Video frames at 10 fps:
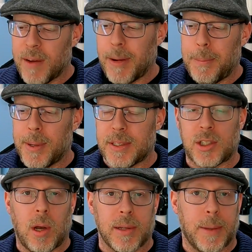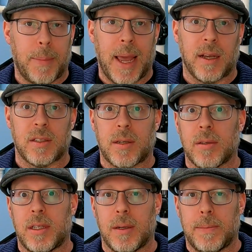What if I put salt, a bag of
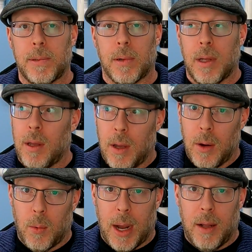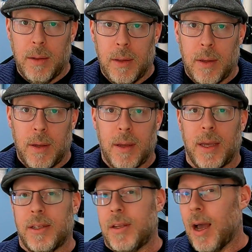salt in a pool? Well,
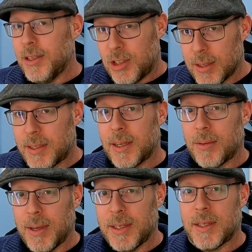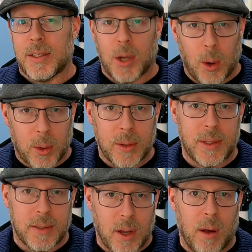I just increased the total
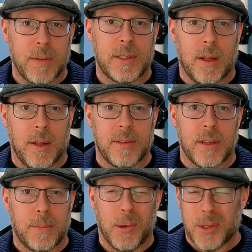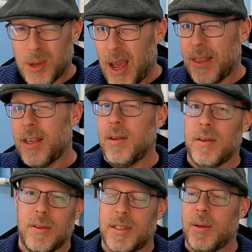dissolved solids of the pool. So I
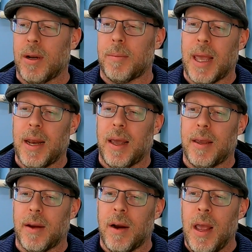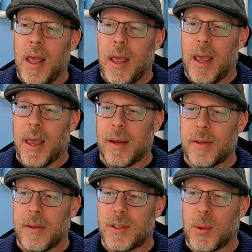think you see what I'm getting at here.
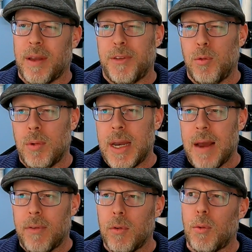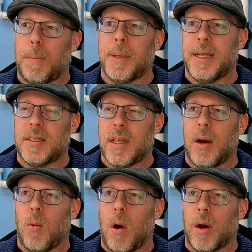And so if you never replace
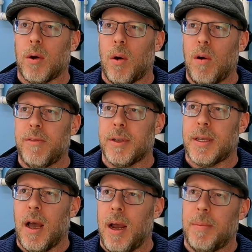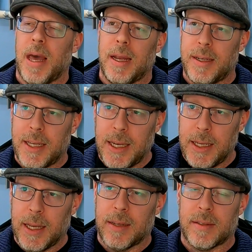that water, over time, that
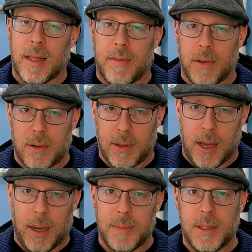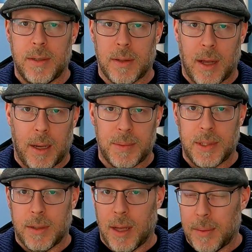TDS level climbs and climbs
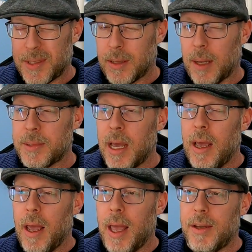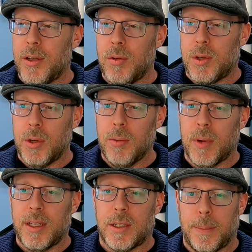and climbs and climbs, and you do
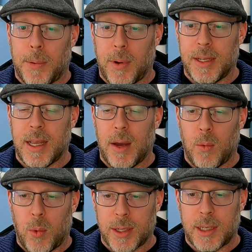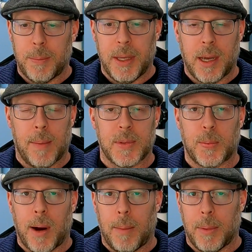reach a point at which it becomes
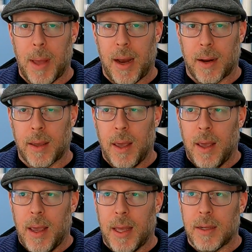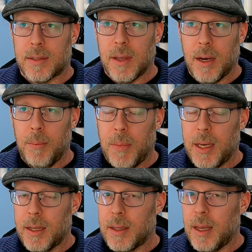problematic. And it's not
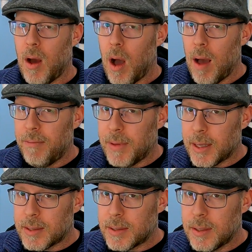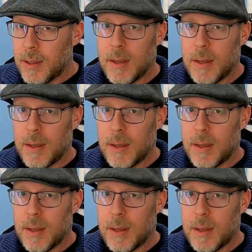immediately obvious